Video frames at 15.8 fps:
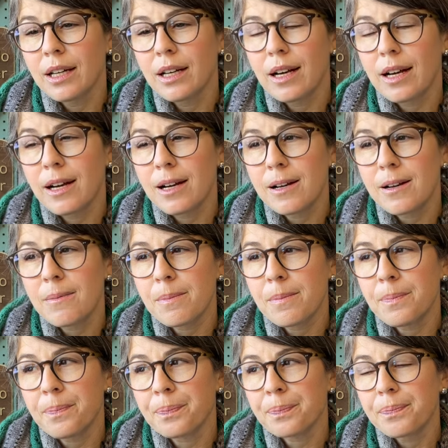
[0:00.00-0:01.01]

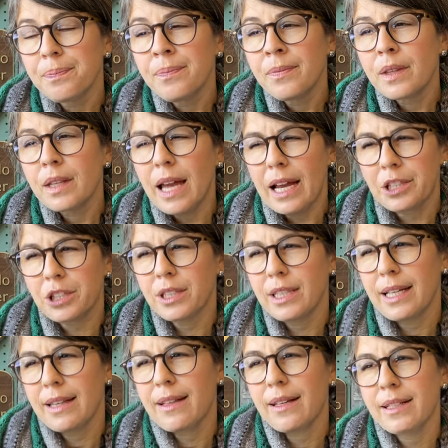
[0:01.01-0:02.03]
Um, actually,
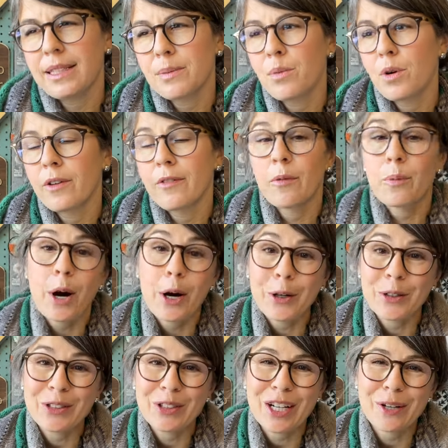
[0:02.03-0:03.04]
I think it's more of a
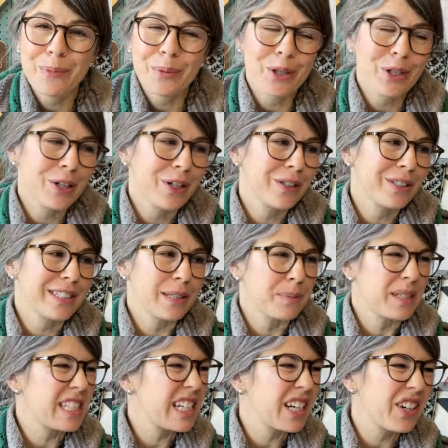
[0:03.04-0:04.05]
progress keeper, some
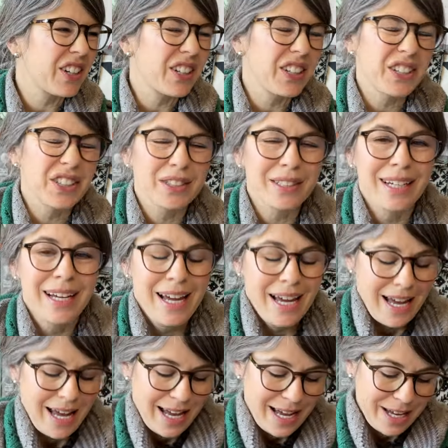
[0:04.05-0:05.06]
stickers,
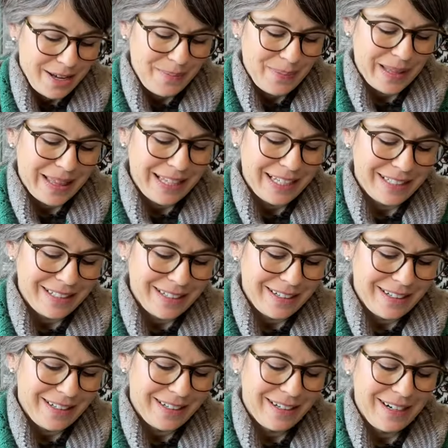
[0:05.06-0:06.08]
um, but these
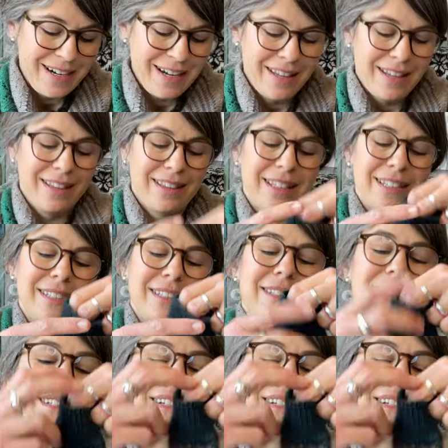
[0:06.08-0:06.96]
are, this is the